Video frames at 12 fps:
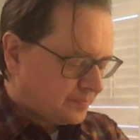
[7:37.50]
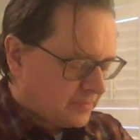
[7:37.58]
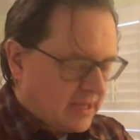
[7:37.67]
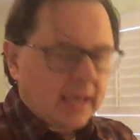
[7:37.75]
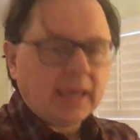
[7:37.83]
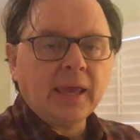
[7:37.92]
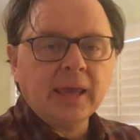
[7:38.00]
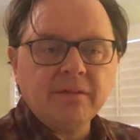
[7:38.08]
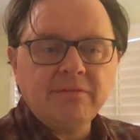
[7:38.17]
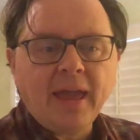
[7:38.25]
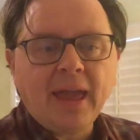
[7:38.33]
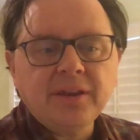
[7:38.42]
taking
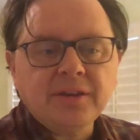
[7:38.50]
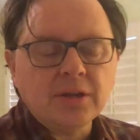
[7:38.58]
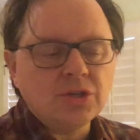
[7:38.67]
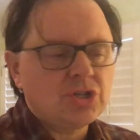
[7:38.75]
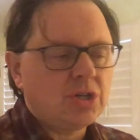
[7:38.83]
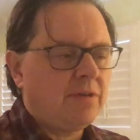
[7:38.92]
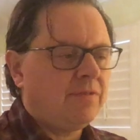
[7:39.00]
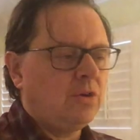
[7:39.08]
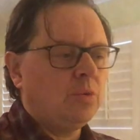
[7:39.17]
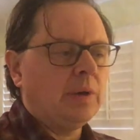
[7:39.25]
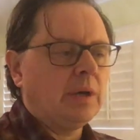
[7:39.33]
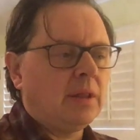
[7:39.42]
advantage, if
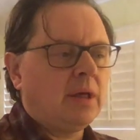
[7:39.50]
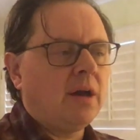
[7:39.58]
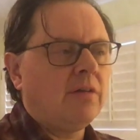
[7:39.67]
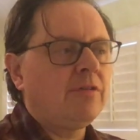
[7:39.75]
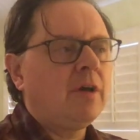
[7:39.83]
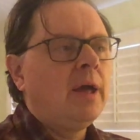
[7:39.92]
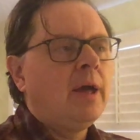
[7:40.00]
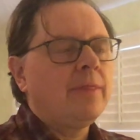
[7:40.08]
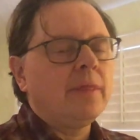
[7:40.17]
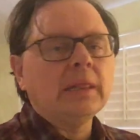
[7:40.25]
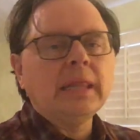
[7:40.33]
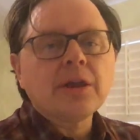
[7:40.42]
you will, of
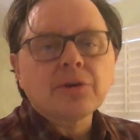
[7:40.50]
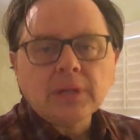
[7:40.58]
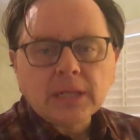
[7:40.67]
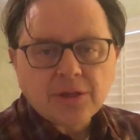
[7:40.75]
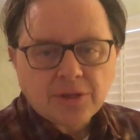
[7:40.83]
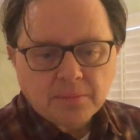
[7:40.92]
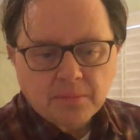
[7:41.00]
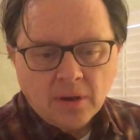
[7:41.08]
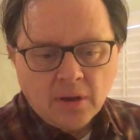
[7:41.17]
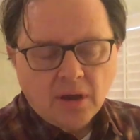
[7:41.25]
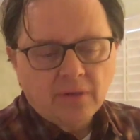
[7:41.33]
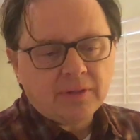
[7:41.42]
the literalism
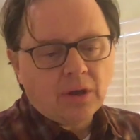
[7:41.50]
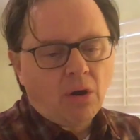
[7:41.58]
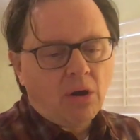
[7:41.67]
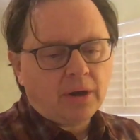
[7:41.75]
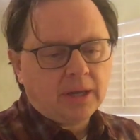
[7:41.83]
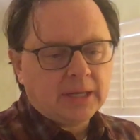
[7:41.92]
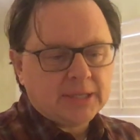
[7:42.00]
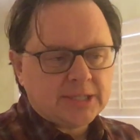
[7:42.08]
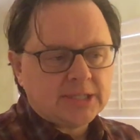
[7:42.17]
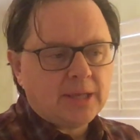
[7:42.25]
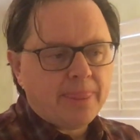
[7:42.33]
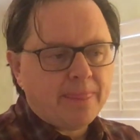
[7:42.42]
of the
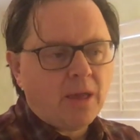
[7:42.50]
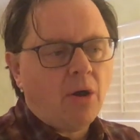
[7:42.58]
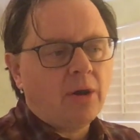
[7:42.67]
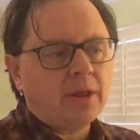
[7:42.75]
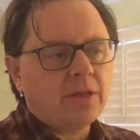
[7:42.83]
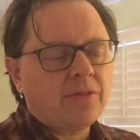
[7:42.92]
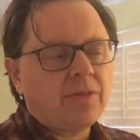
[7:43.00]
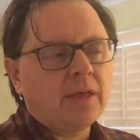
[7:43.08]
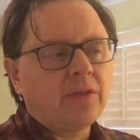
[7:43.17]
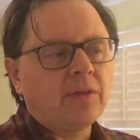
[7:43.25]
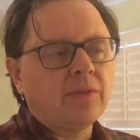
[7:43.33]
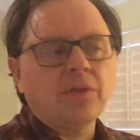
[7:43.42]
audience. That the audience
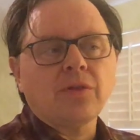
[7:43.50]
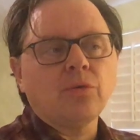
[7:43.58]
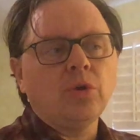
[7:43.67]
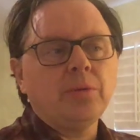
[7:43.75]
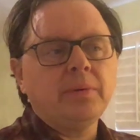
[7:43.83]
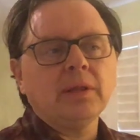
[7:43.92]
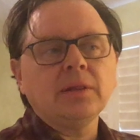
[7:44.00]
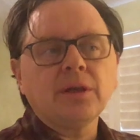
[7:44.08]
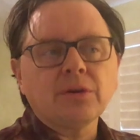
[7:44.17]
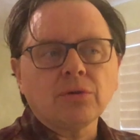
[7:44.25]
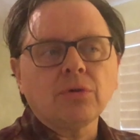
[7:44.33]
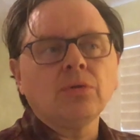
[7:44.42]
thinks that this is going to be a
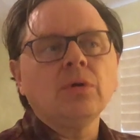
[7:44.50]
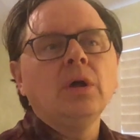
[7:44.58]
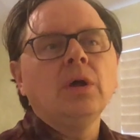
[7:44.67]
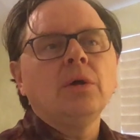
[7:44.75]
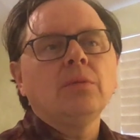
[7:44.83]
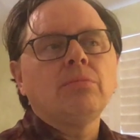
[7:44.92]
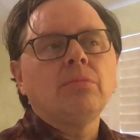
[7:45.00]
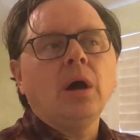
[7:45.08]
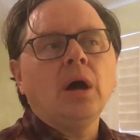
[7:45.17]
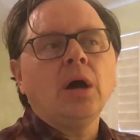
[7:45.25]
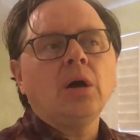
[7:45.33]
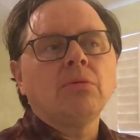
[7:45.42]
literal
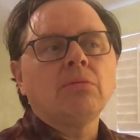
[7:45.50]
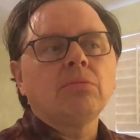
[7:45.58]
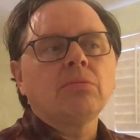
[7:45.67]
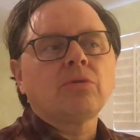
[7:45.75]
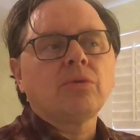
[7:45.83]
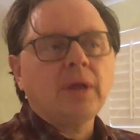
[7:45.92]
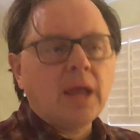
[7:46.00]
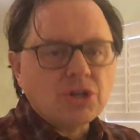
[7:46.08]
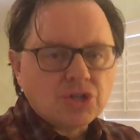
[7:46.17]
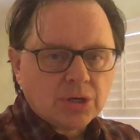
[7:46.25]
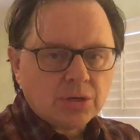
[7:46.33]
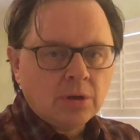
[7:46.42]

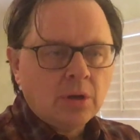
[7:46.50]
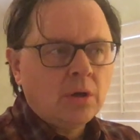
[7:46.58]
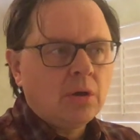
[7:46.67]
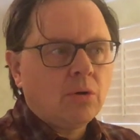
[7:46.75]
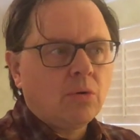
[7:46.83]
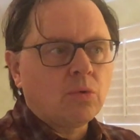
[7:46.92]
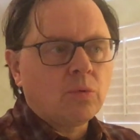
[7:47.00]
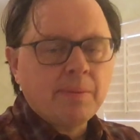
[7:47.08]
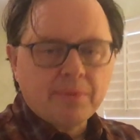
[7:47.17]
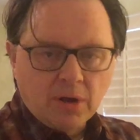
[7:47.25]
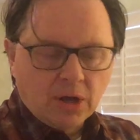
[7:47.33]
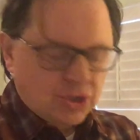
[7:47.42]
creation or
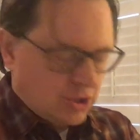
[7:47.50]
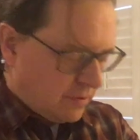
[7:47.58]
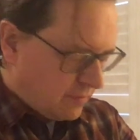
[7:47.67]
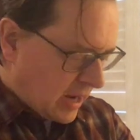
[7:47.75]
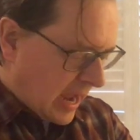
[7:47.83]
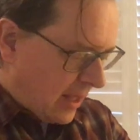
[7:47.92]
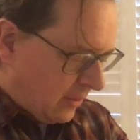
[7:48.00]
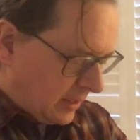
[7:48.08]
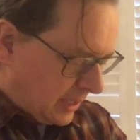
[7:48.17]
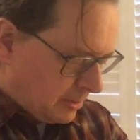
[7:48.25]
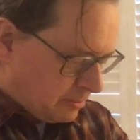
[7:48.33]
reproduction of reality.